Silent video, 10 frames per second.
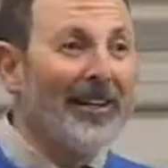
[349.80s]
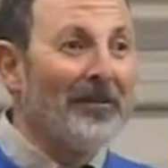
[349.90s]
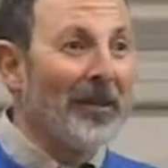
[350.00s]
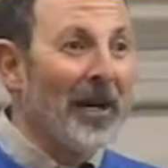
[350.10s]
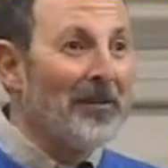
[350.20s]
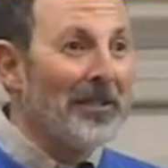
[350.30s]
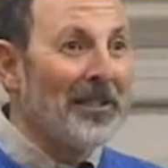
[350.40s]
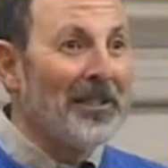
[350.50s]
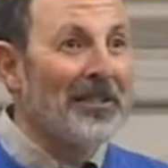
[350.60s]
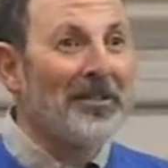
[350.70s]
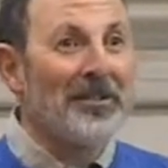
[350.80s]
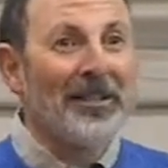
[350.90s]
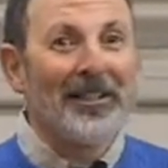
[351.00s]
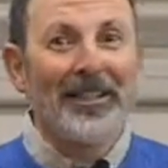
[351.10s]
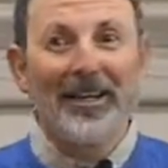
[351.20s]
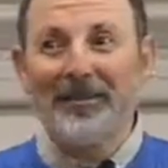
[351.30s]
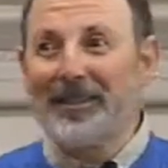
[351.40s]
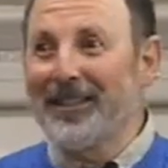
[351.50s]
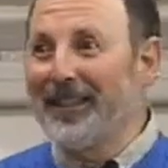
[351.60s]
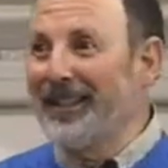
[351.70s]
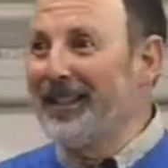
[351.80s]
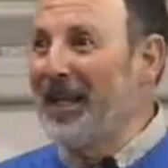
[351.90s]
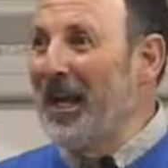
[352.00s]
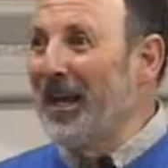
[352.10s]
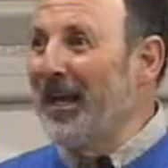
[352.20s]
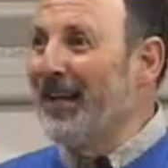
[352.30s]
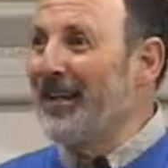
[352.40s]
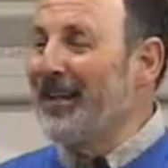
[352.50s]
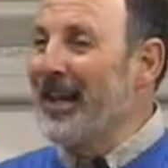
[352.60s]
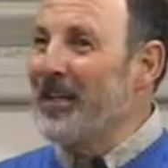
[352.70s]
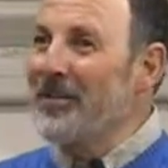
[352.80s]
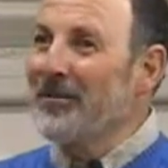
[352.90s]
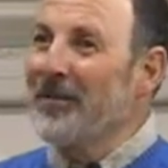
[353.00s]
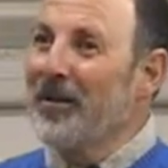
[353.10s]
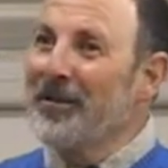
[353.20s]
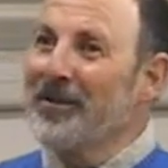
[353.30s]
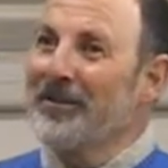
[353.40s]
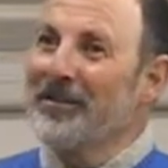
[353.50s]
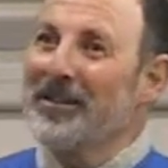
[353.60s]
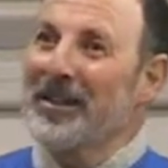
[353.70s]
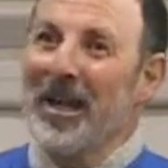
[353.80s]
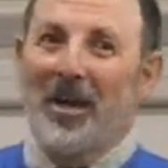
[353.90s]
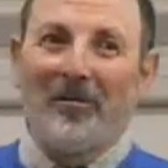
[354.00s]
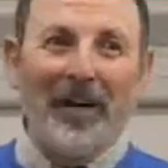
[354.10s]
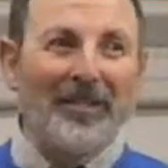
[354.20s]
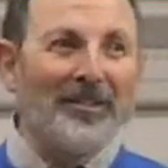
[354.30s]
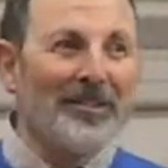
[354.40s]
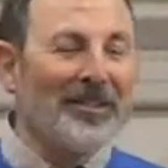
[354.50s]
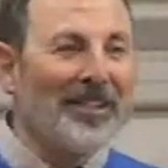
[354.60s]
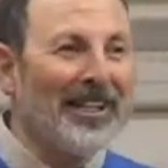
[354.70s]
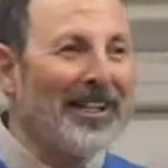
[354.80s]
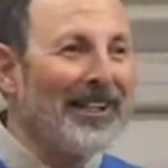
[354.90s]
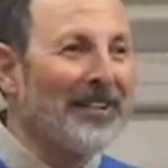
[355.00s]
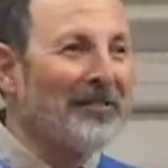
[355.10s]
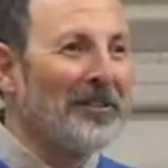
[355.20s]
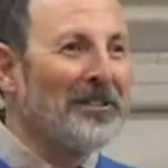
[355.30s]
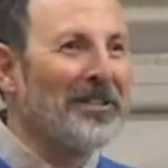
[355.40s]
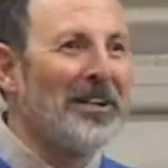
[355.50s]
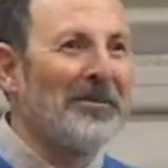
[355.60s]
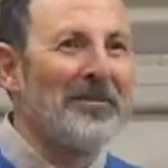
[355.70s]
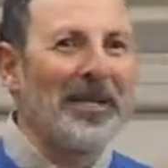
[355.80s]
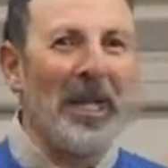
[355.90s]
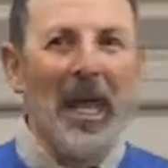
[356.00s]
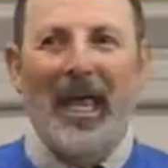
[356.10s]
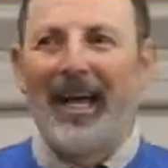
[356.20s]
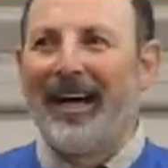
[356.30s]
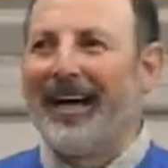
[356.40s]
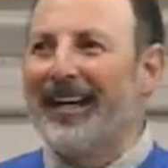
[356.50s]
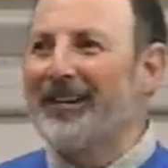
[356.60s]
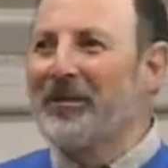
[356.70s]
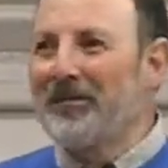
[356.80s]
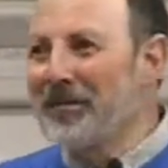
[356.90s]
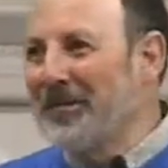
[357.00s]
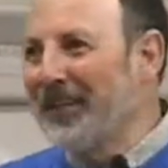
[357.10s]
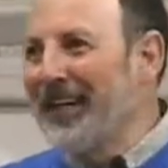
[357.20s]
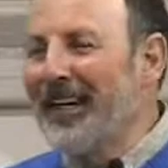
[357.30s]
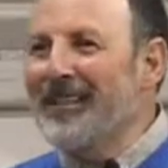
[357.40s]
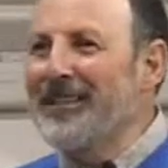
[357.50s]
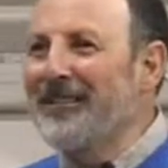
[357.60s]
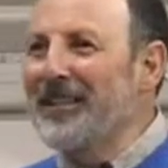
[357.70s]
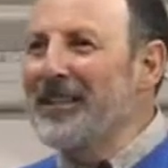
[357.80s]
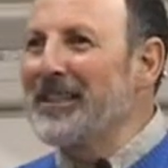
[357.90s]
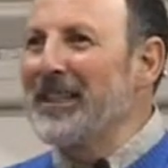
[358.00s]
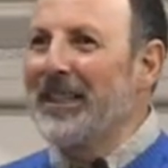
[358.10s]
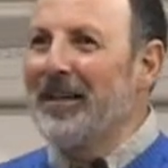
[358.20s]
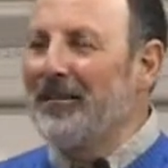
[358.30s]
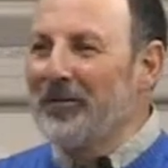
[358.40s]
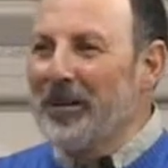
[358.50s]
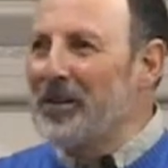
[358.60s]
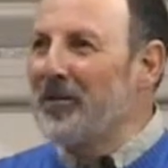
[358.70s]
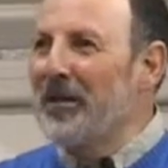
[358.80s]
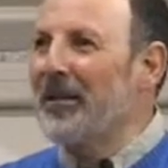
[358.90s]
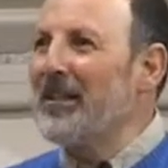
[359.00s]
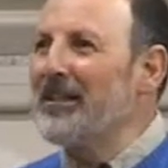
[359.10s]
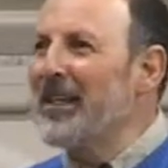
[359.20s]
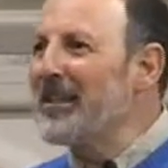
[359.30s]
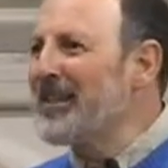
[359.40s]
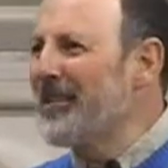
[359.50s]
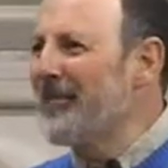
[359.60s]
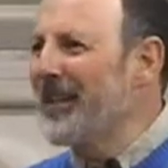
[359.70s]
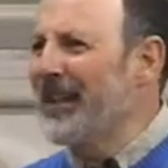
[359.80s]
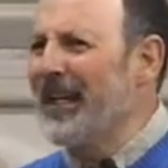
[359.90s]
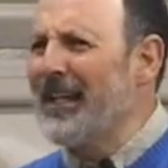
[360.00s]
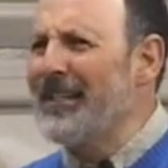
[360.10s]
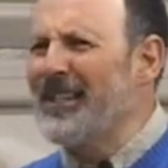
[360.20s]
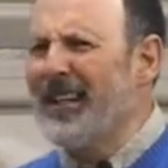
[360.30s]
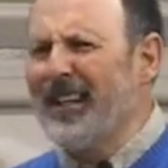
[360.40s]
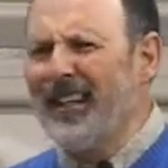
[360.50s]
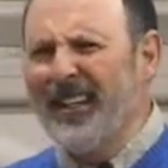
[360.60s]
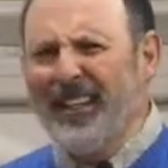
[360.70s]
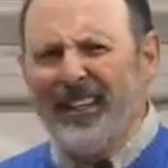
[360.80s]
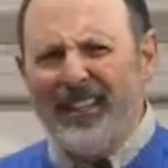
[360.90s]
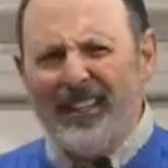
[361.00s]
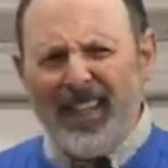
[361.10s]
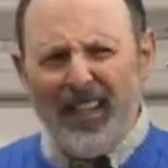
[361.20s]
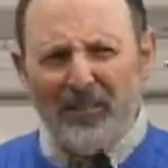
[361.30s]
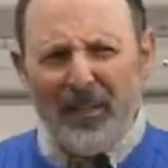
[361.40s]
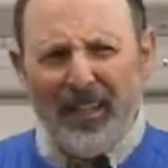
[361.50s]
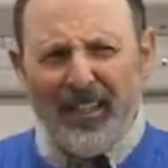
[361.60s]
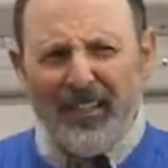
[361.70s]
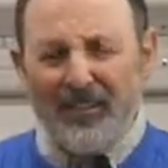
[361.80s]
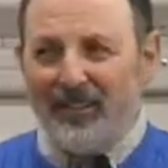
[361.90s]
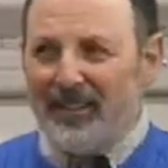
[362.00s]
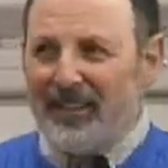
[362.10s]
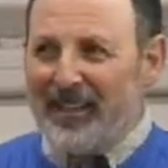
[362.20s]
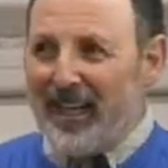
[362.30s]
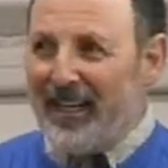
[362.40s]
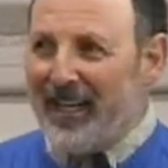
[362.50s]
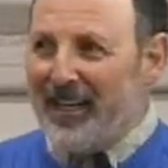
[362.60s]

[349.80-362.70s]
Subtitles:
When I was in Australia, I was leading the National Park Service Rangers in a workshop, and we were doing the activities, and every once in a while they'd say something, and I'd say, "Is that a plant or is that an